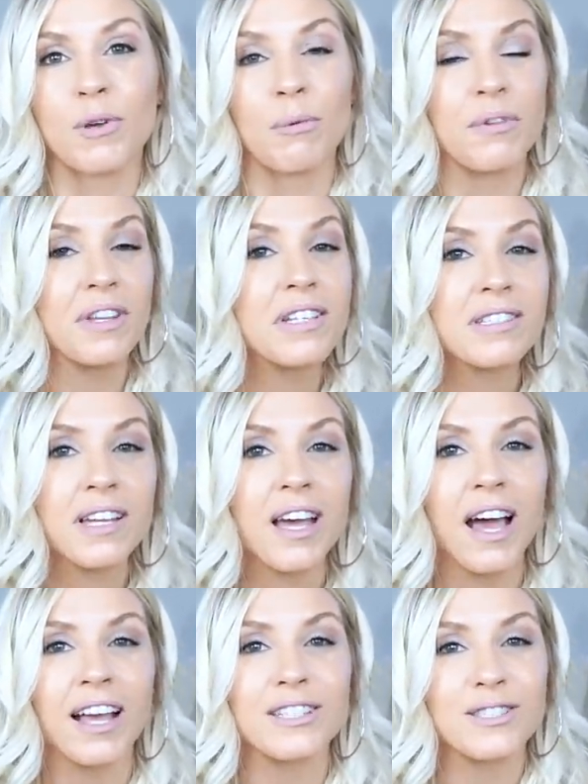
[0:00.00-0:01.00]
There were things
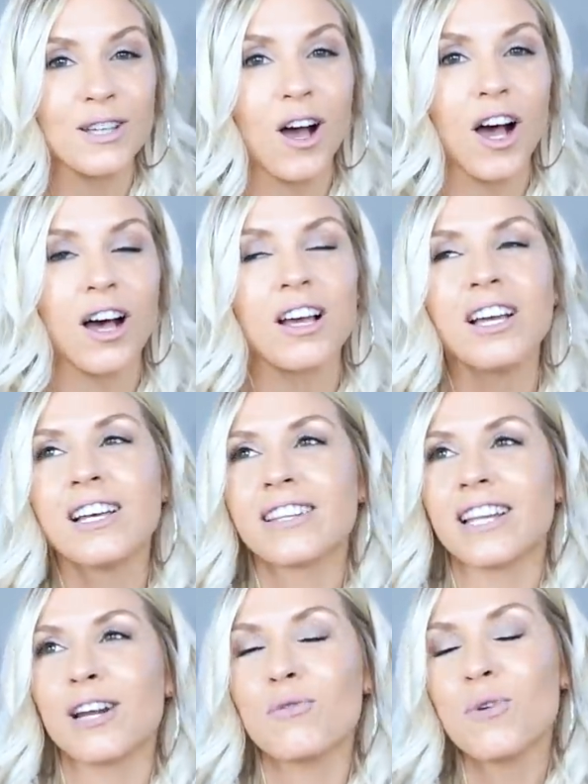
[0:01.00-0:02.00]
that I saw
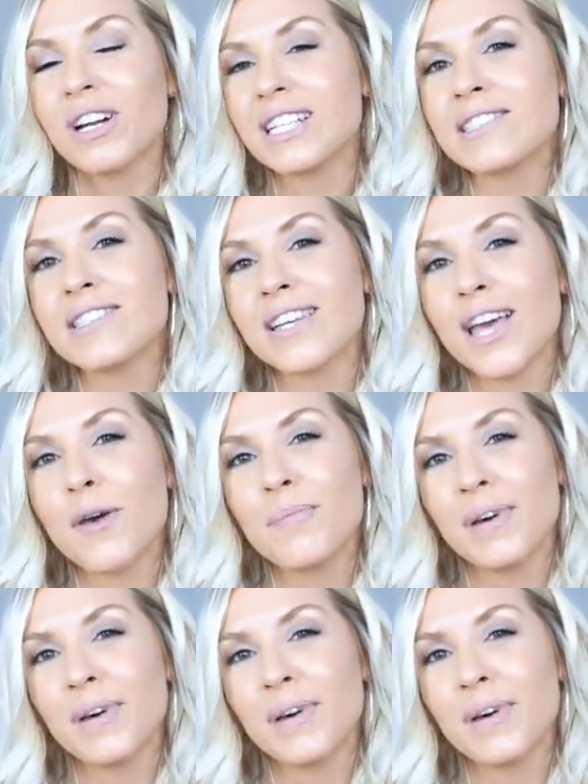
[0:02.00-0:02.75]
that I wanted to get,